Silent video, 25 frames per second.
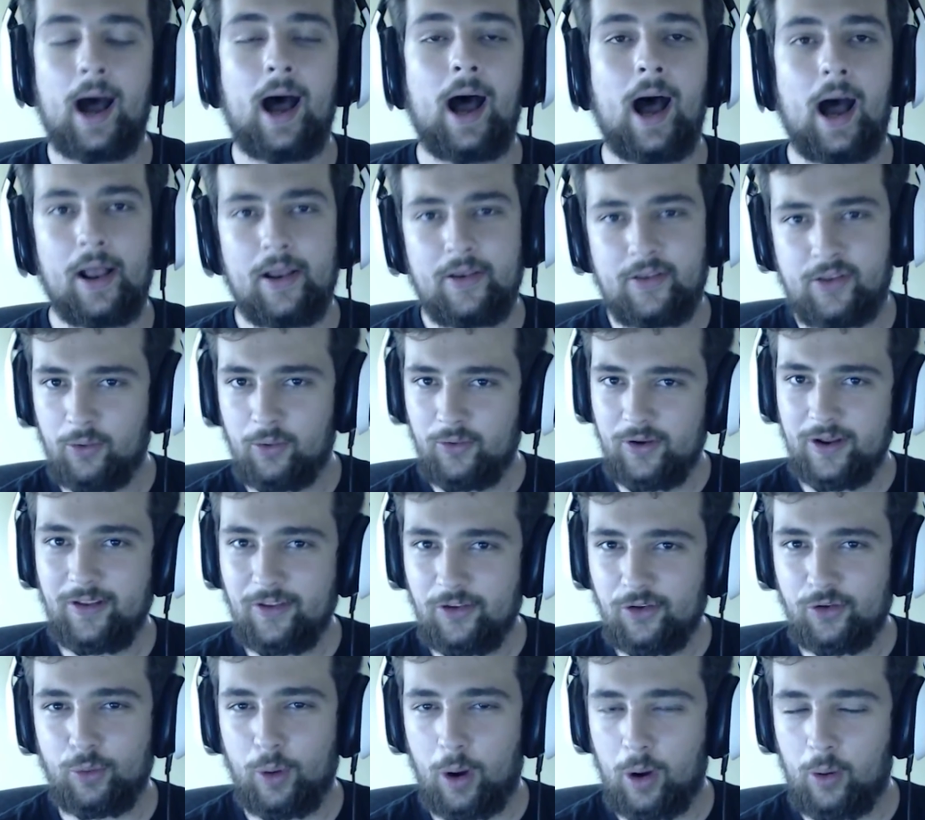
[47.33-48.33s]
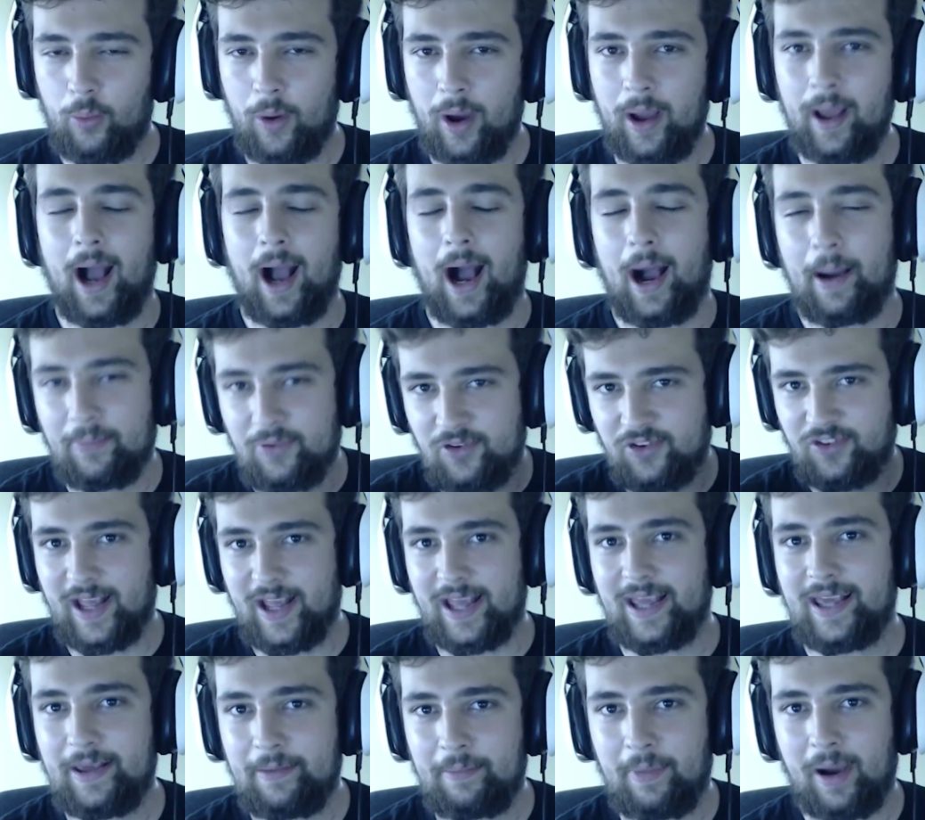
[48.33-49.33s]
don't take this the wrong way, I'm
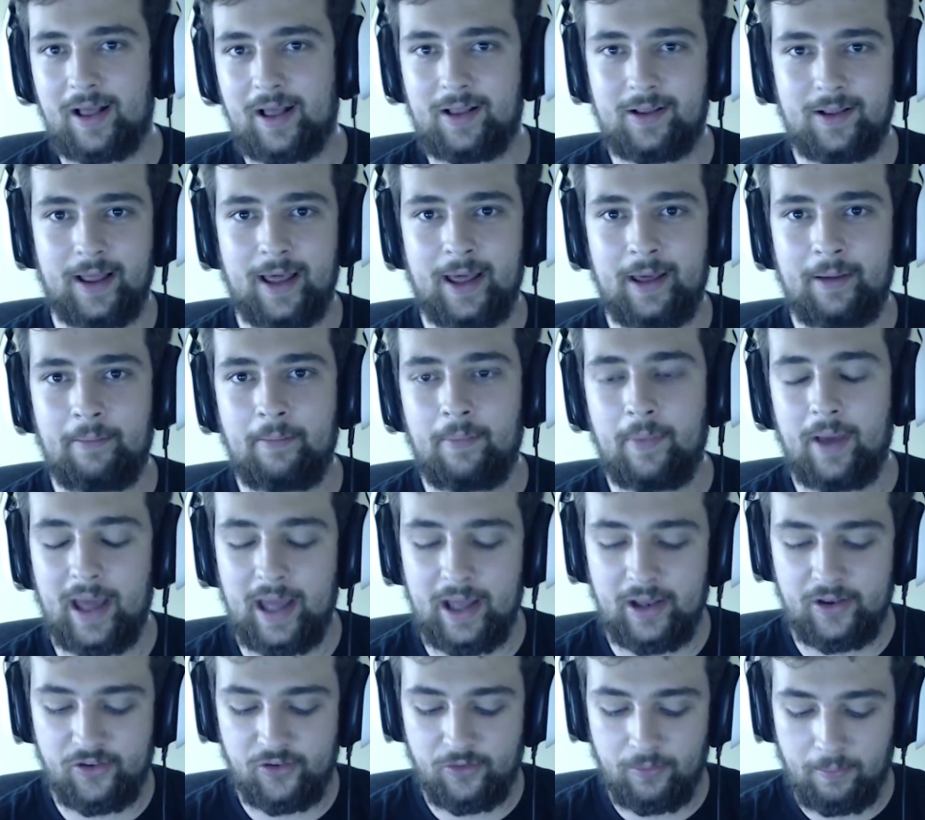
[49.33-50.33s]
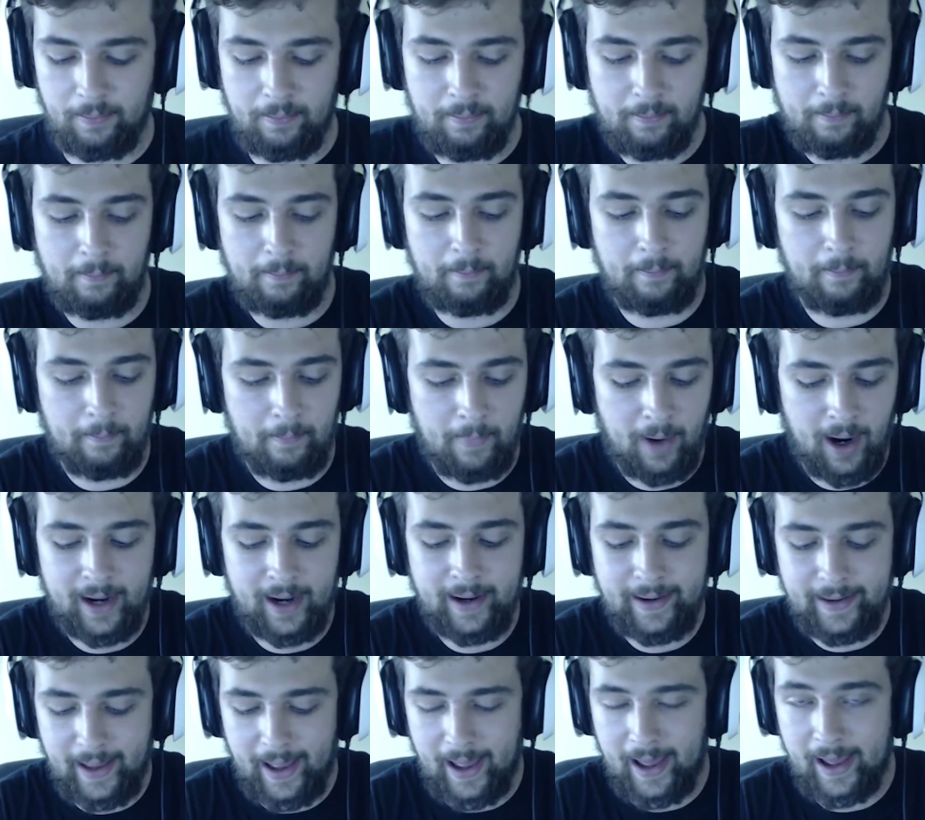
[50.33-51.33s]
staking my claim. It's mine
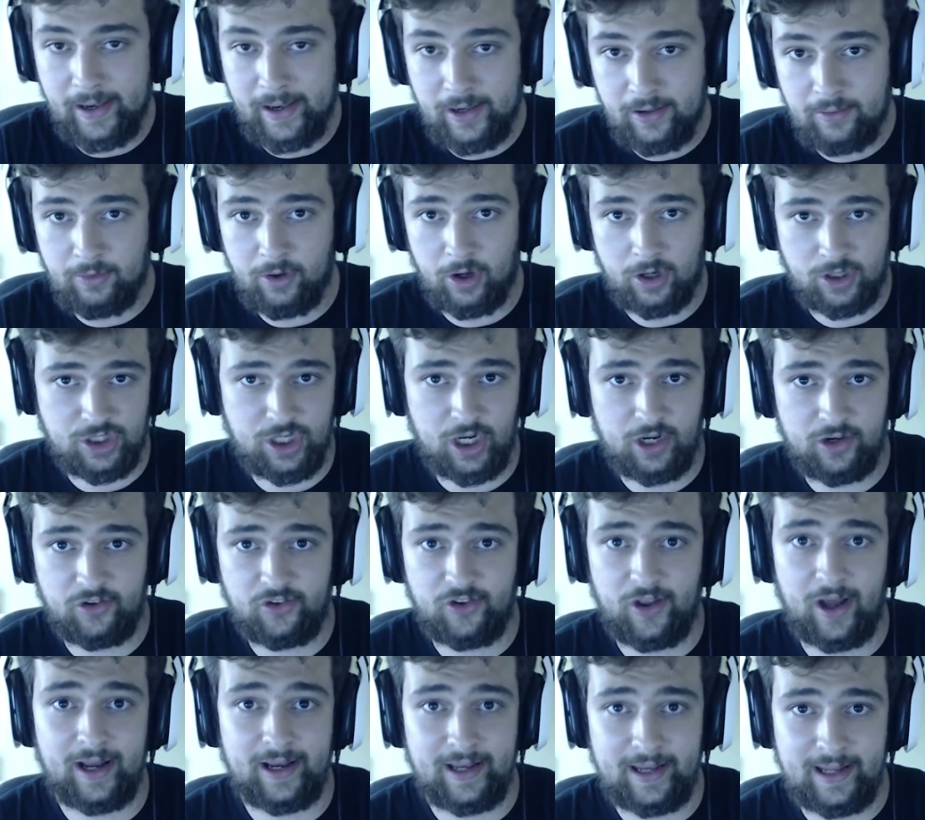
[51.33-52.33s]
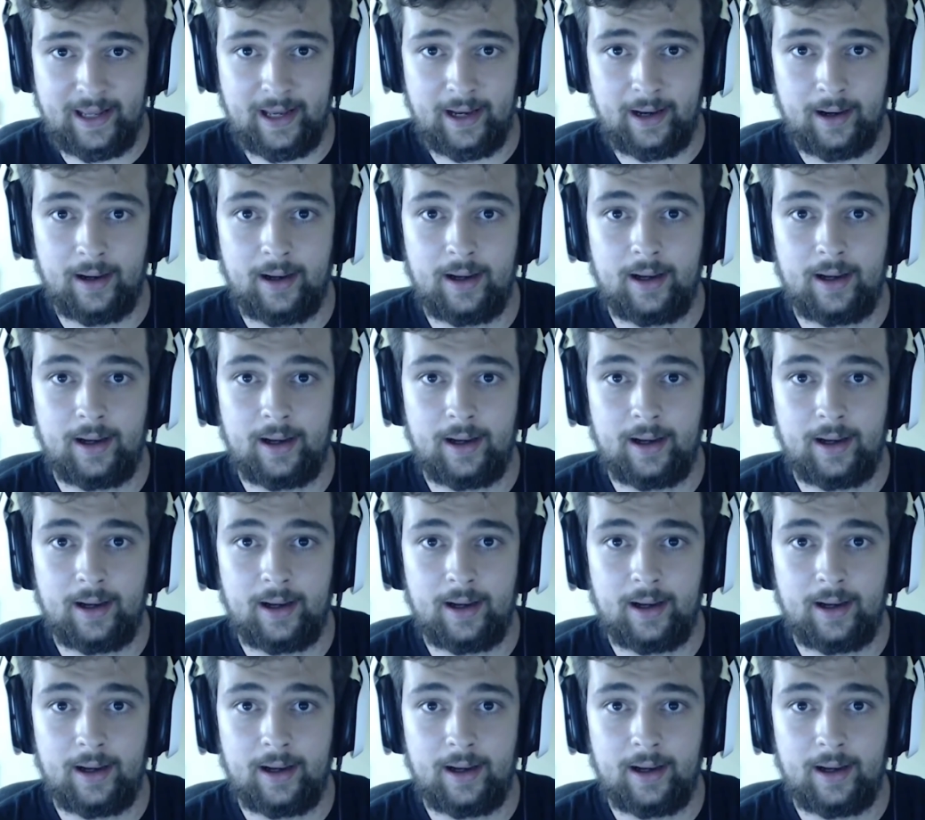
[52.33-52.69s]
and Darkshot's idea.